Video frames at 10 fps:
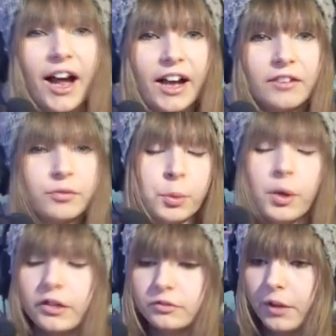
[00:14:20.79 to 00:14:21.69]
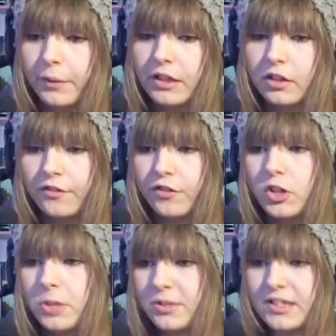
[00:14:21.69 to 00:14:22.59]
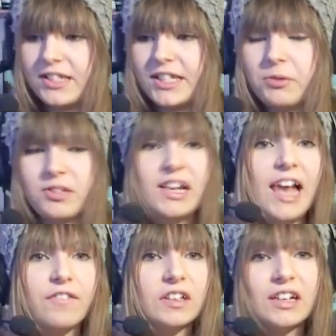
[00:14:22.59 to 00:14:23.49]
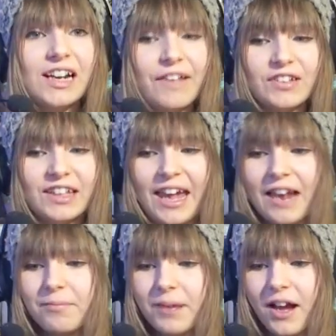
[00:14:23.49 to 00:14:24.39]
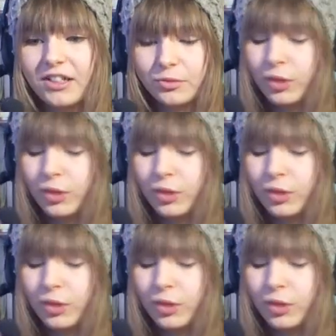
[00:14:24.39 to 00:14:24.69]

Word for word: I, wa I went on the forums and it said it was left and left again, but I just